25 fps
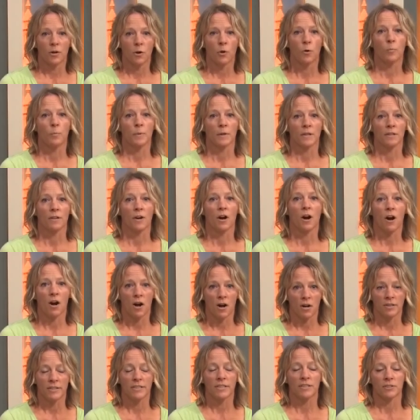open
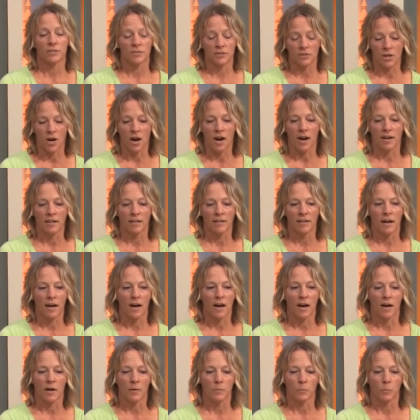all year long.
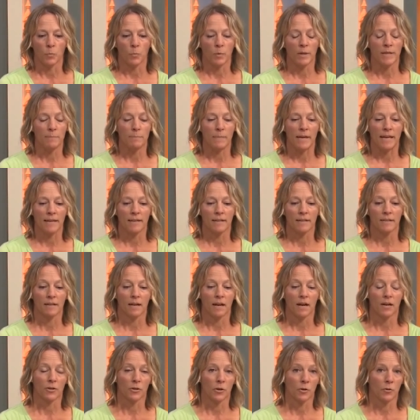Um, we make
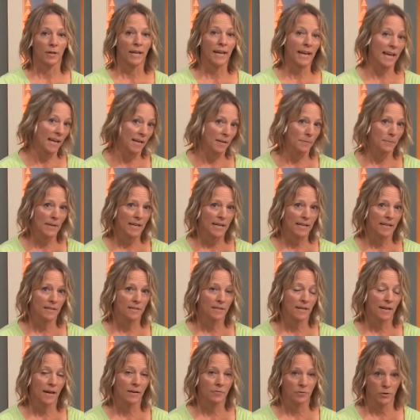our own
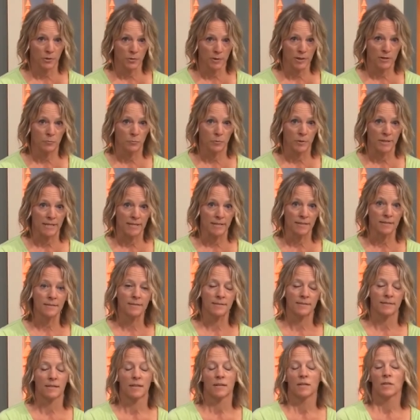handmade evergreen
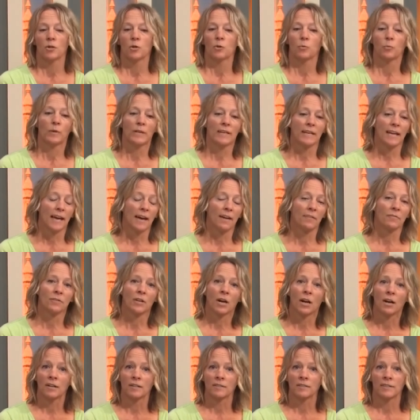wreaths. Mm -hmm. We have
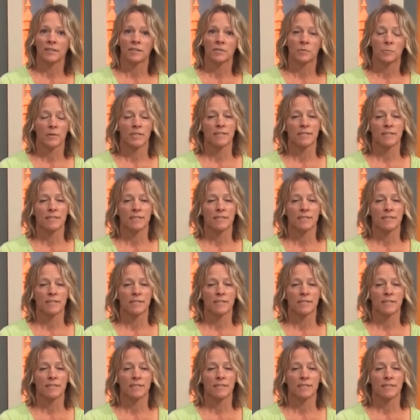garland.